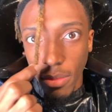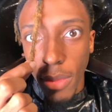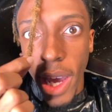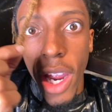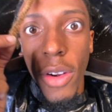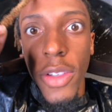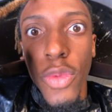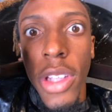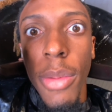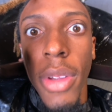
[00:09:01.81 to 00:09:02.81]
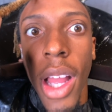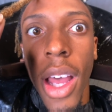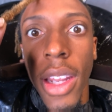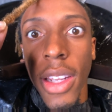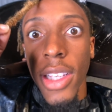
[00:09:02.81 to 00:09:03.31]
My hair is really
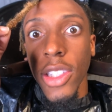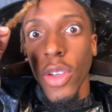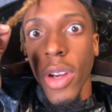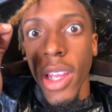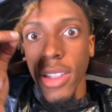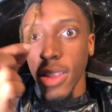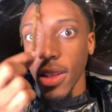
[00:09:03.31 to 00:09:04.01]
blonde. That's crazy.